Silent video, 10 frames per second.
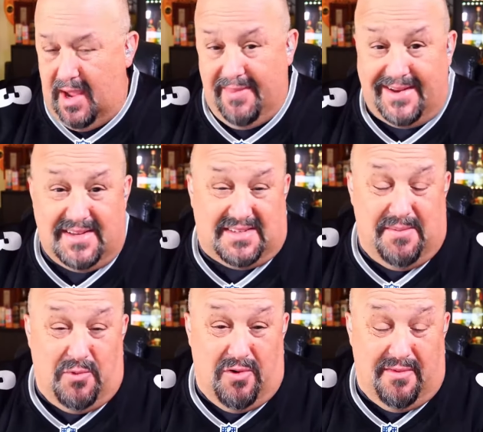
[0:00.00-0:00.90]
like to
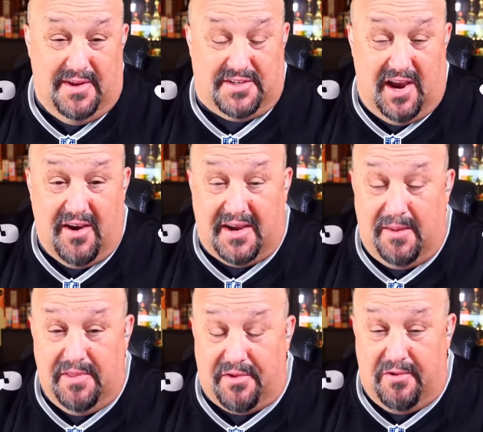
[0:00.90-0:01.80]
see more of the sherry
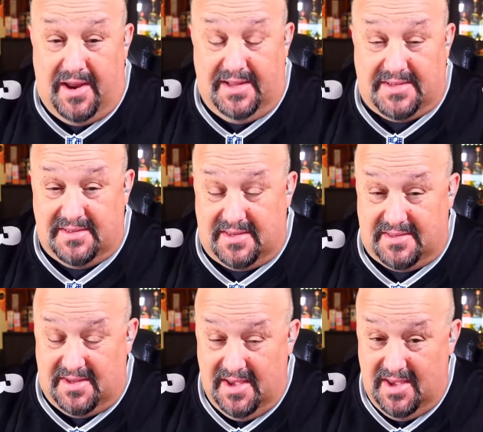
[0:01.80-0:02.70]
coming through on it since
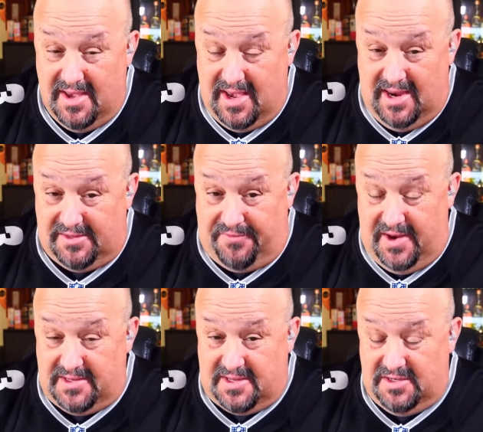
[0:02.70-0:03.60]
it's... It is
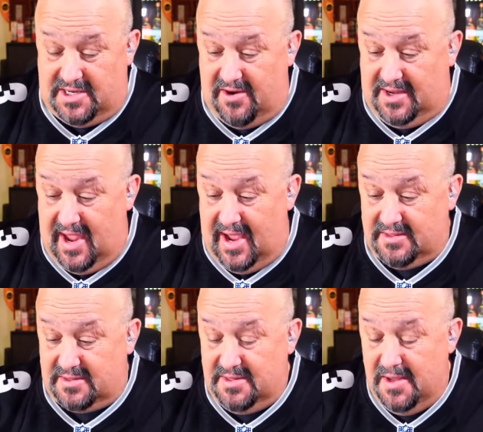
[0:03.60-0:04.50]
finished in sherry
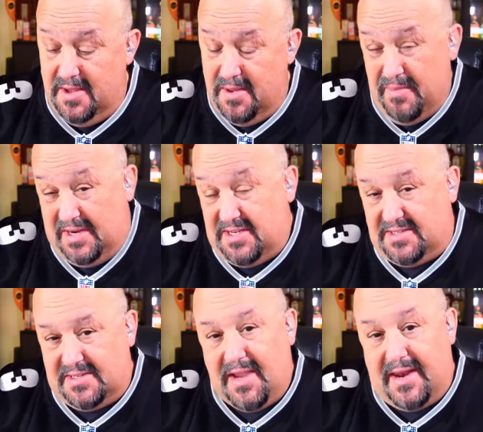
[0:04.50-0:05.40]
casks, but it
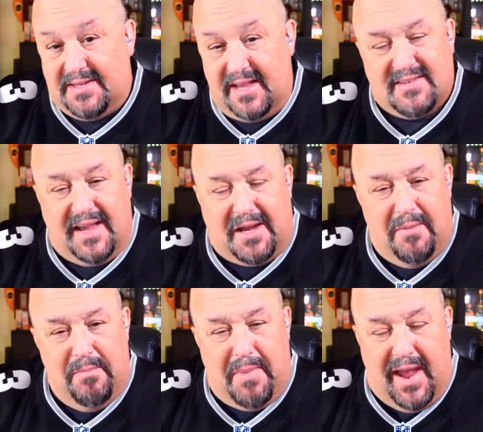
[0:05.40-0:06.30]
just kind of tastes like
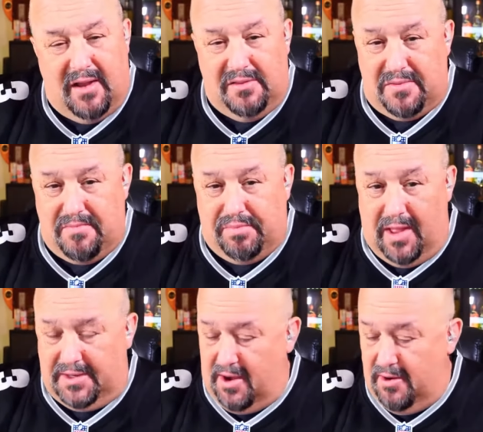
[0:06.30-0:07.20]
a mild
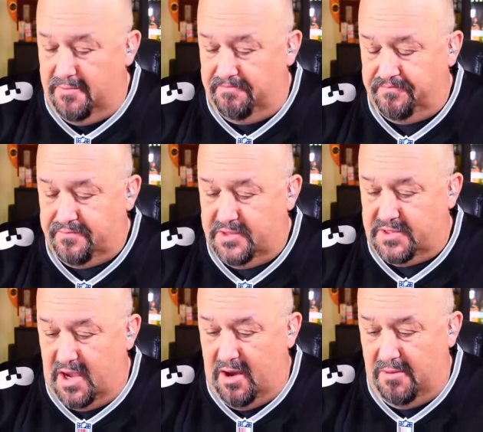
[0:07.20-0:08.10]
Blanco.
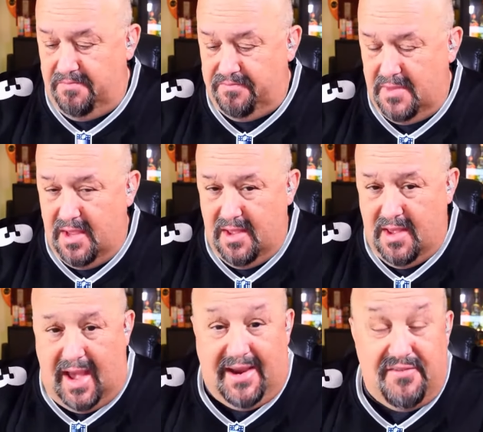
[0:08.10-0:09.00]
So
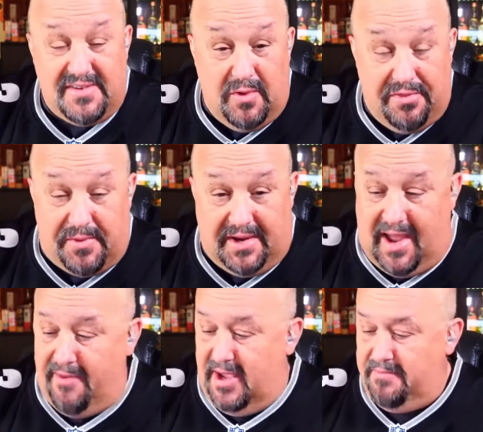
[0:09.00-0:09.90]
I give this one 3
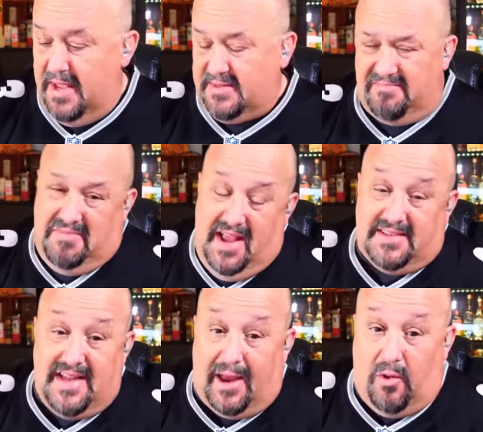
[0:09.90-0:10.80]
agave.
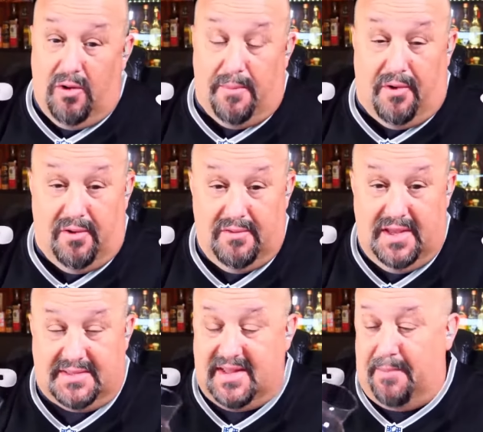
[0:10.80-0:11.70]
It's not horrible.
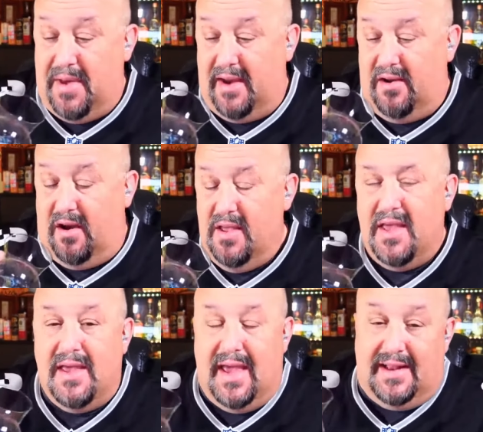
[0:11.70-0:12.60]
It's not bad at all.
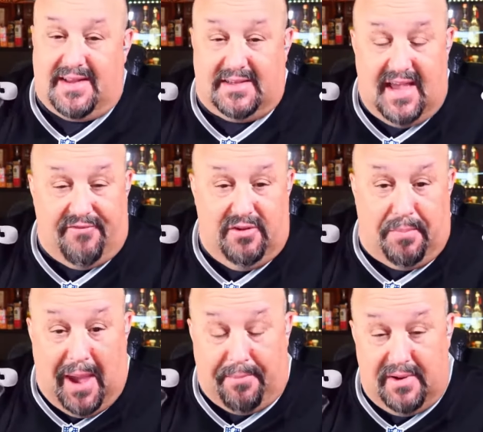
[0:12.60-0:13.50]
It does have a little
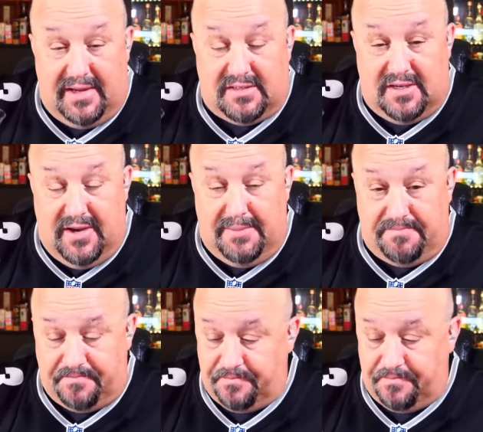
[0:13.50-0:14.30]
pepperiness to it,